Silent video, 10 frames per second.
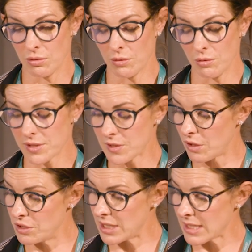
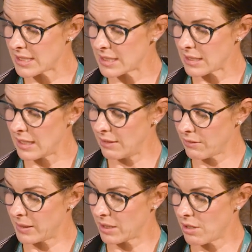Also, just a
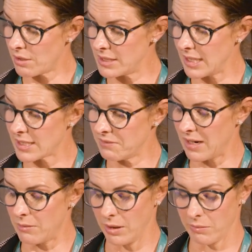little bit of context
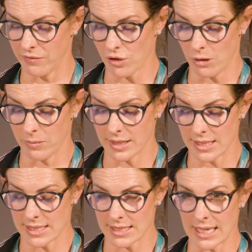around where we've got with
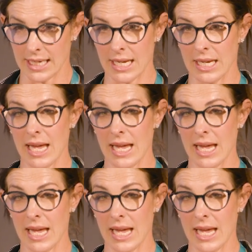this study.